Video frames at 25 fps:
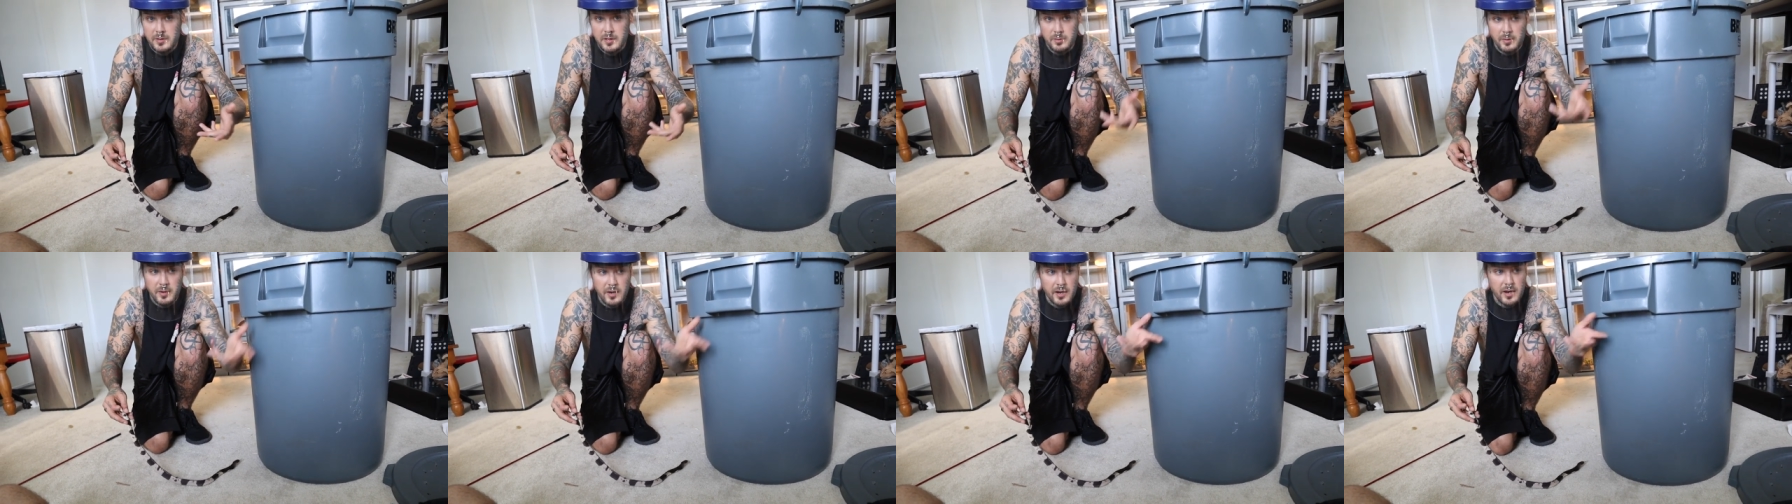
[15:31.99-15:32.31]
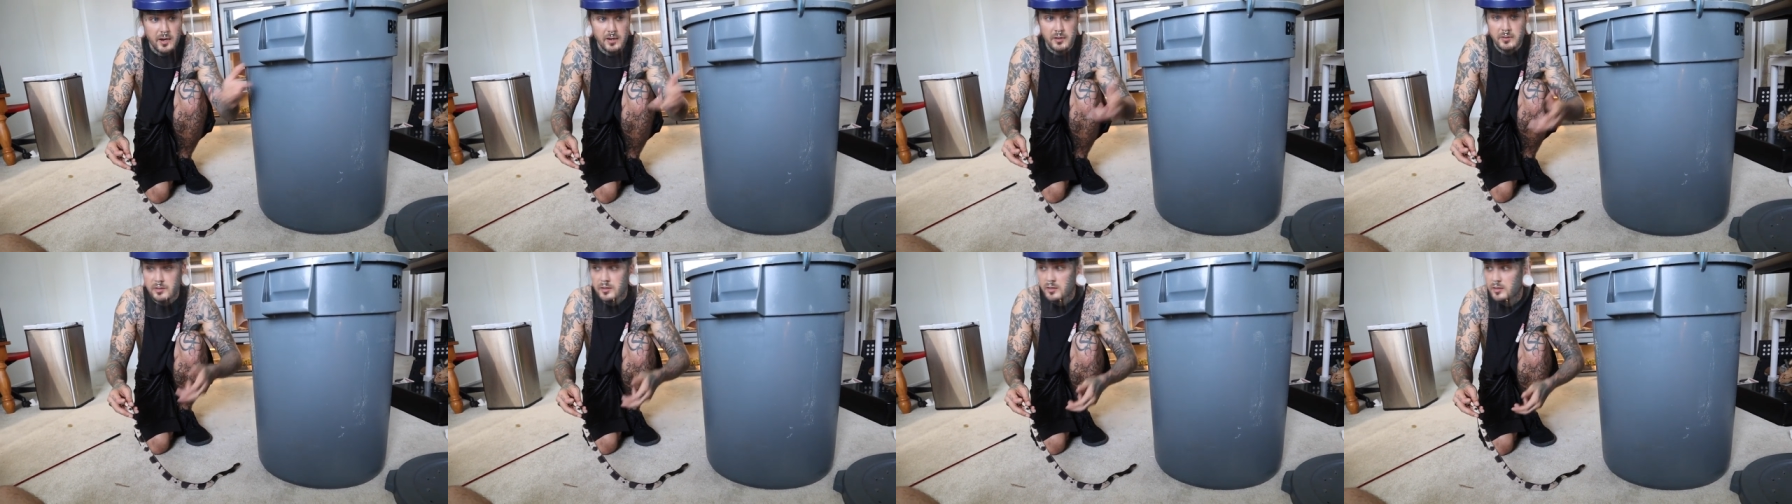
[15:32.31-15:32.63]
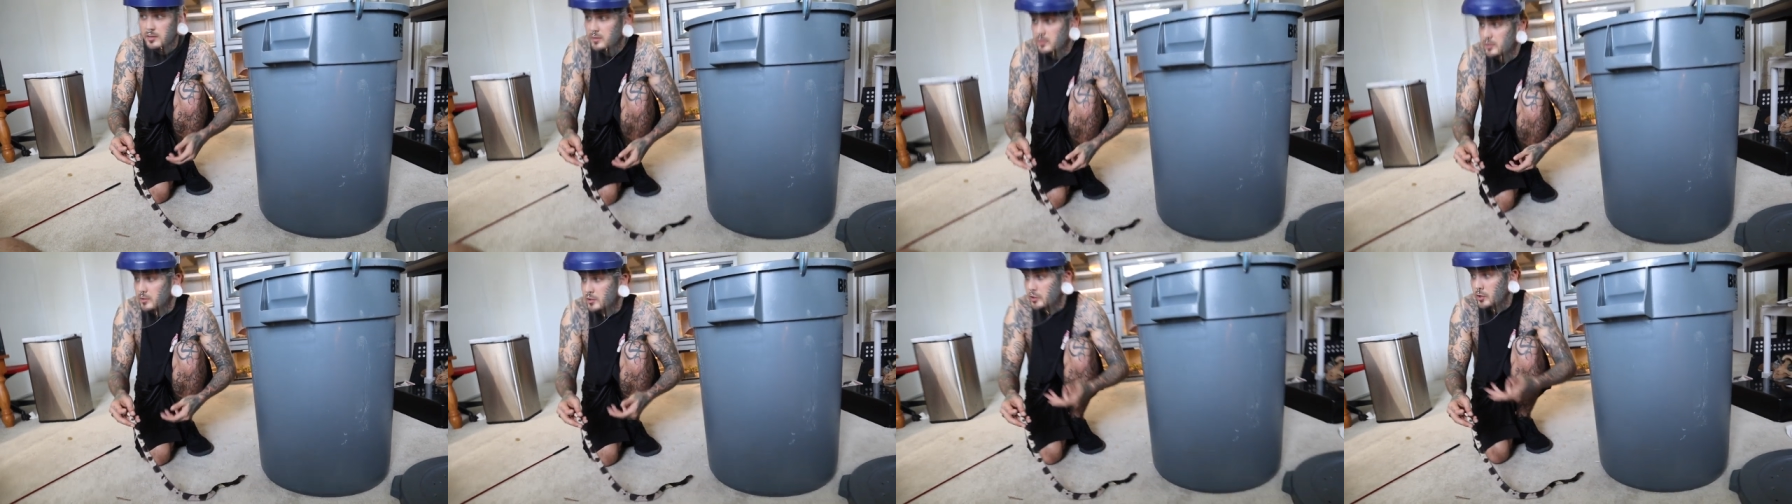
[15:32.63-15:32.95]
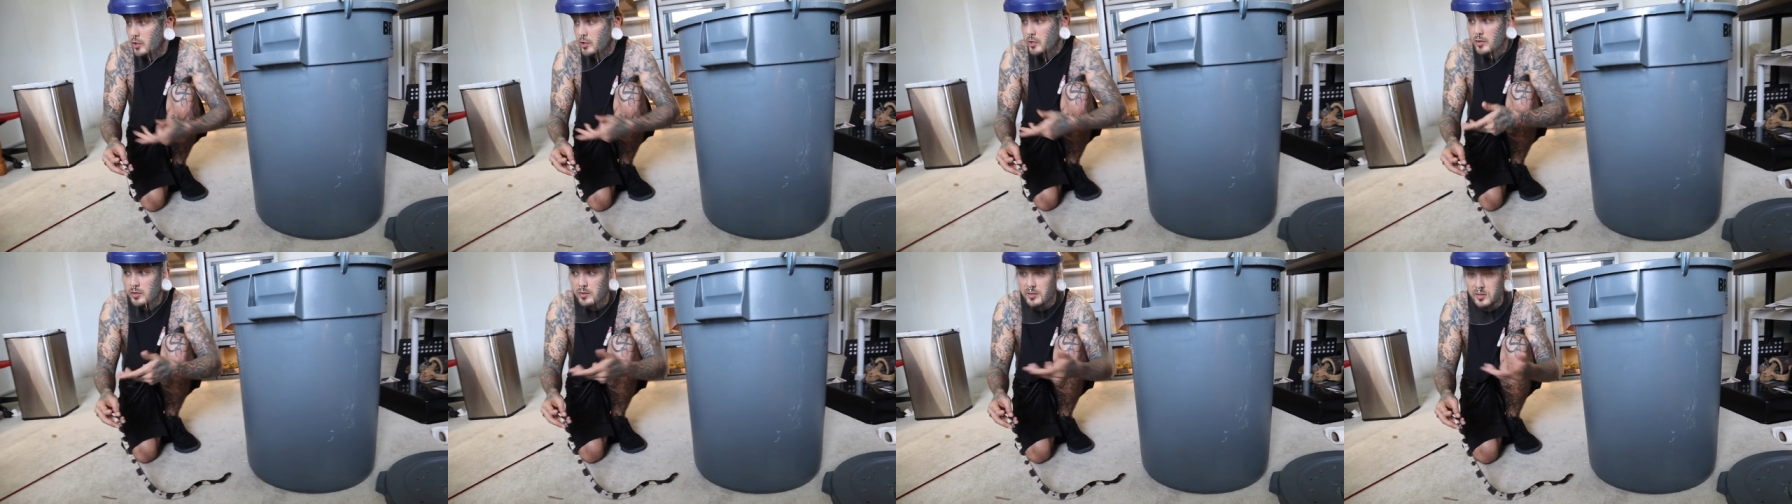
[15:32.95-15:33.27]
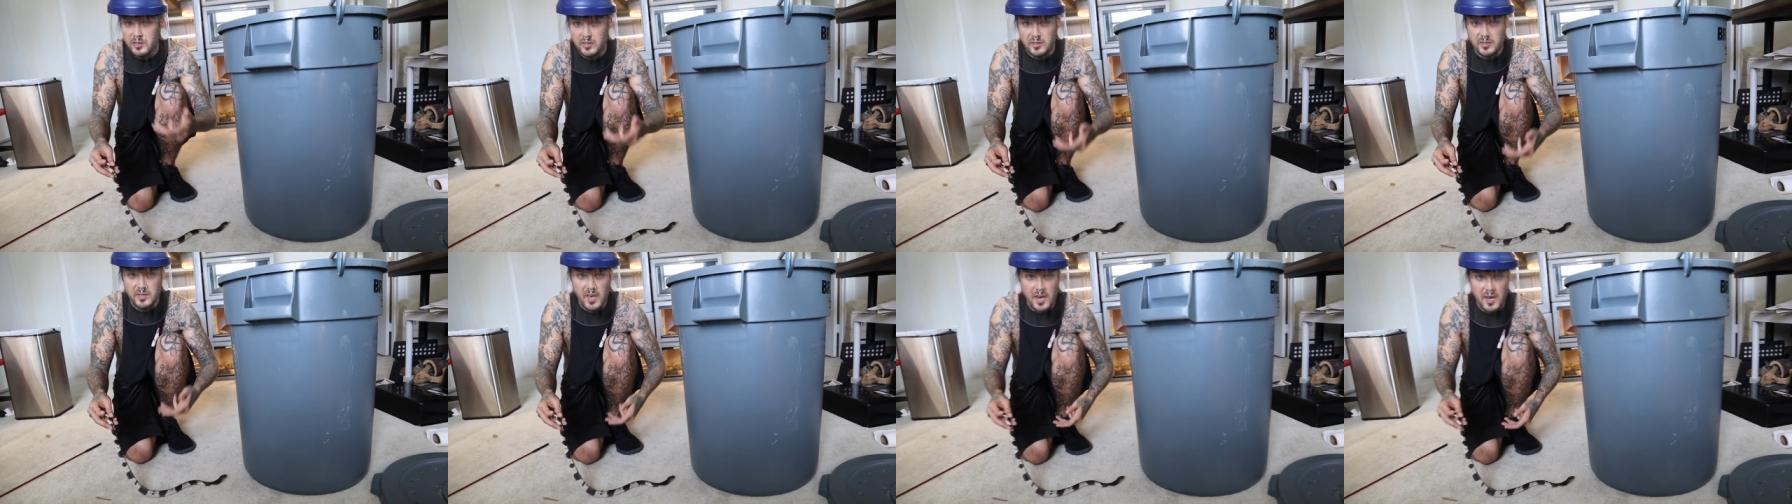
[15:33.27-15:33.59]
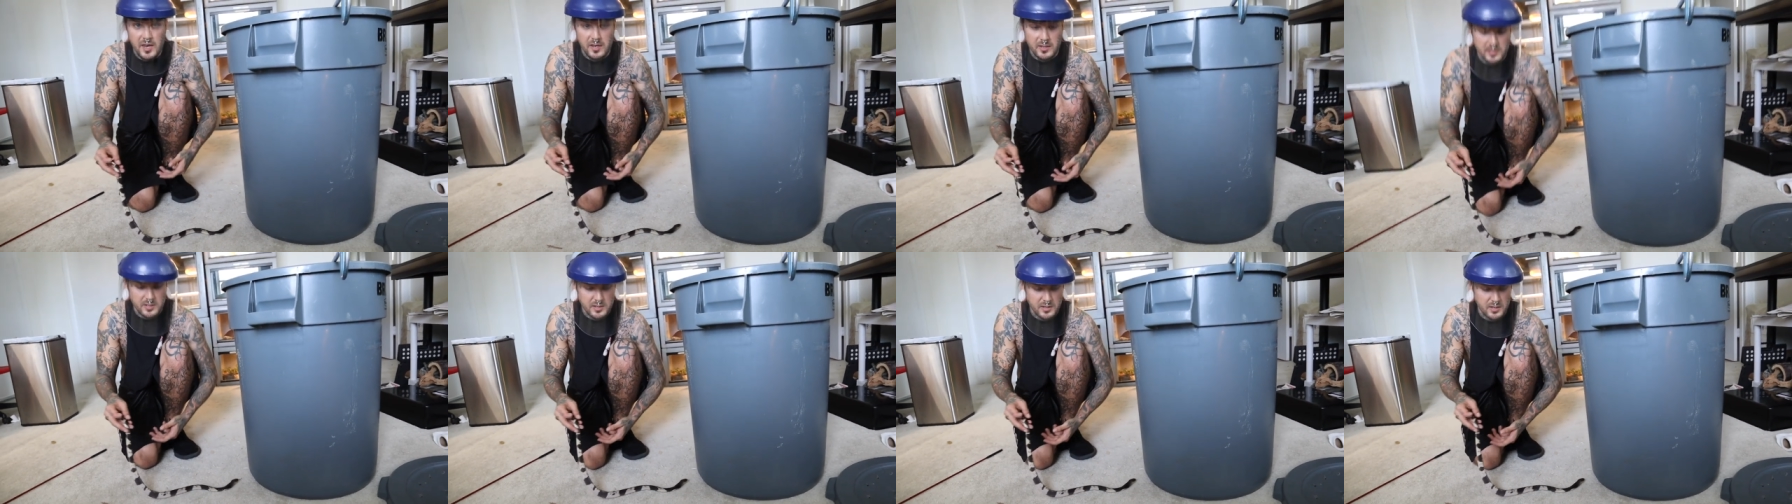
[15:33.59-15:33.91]
to my house and show you the
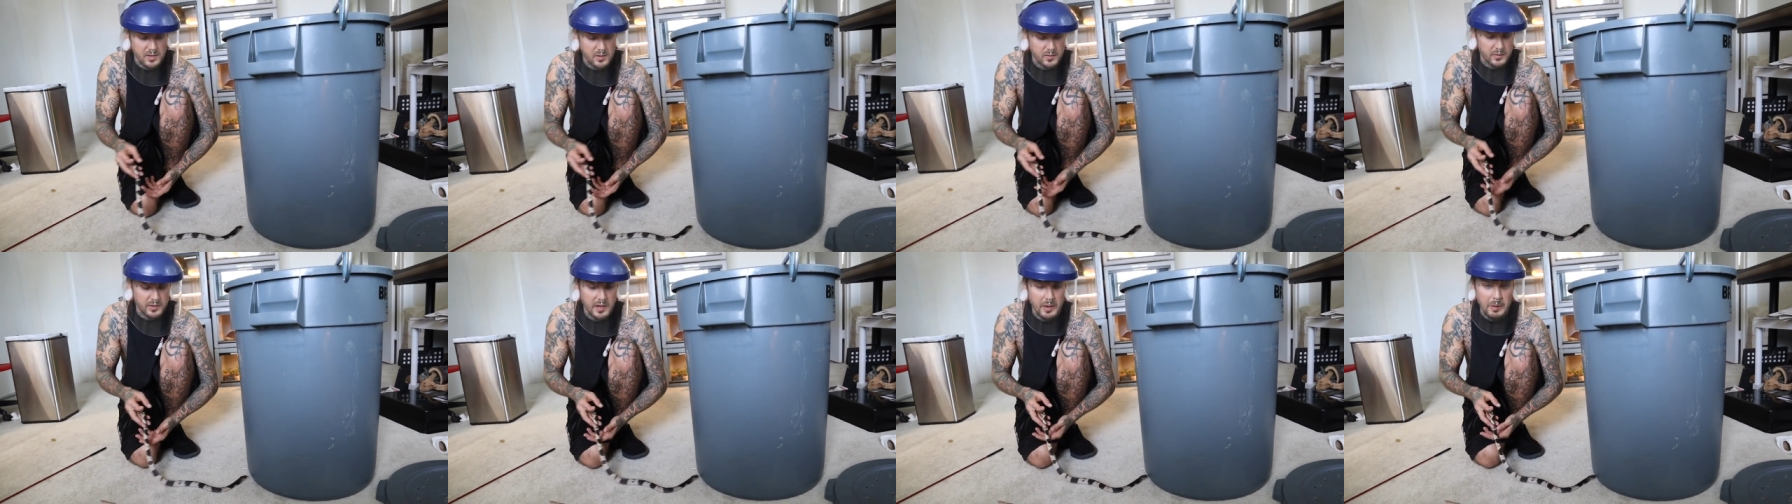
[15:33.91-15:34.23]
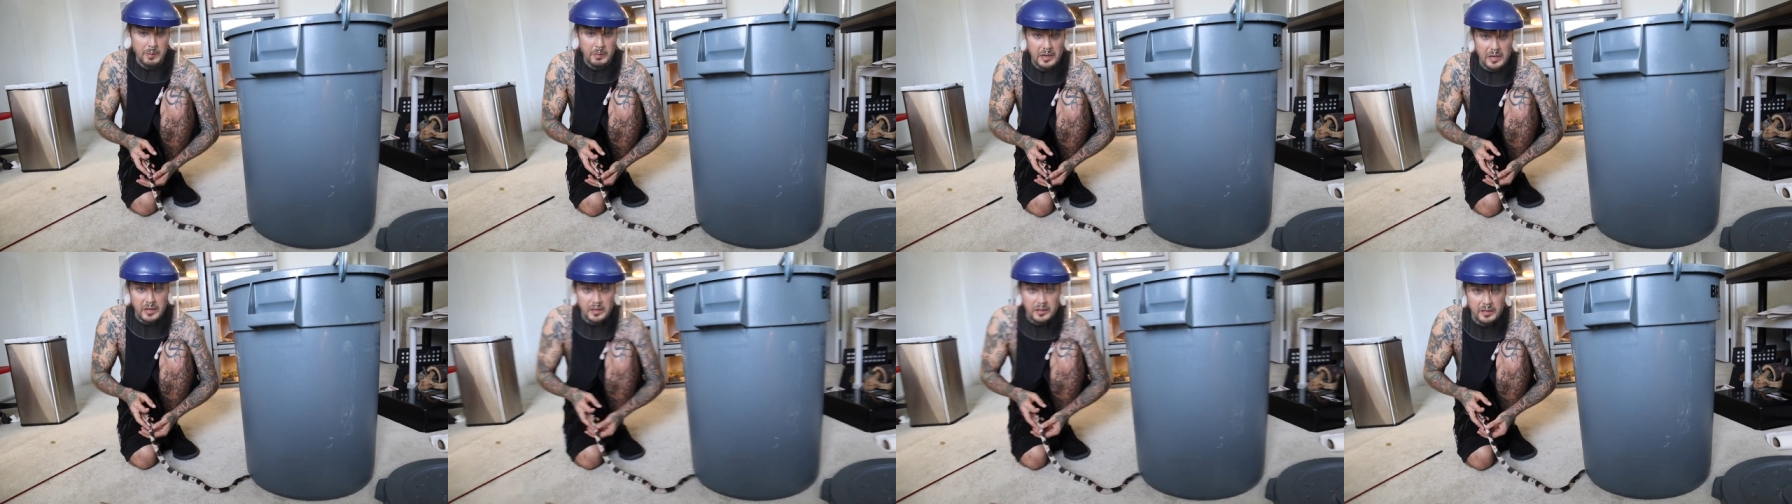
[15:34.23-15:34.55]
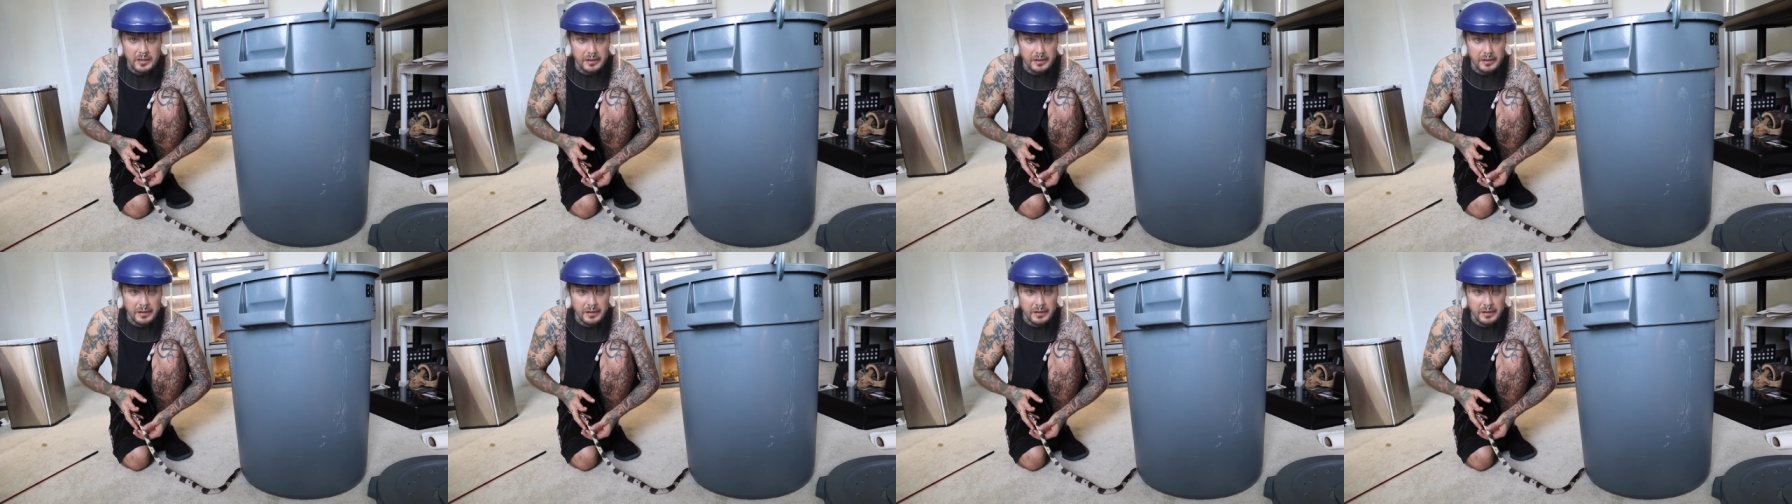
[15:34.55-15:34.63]
snakes, you know what I mean?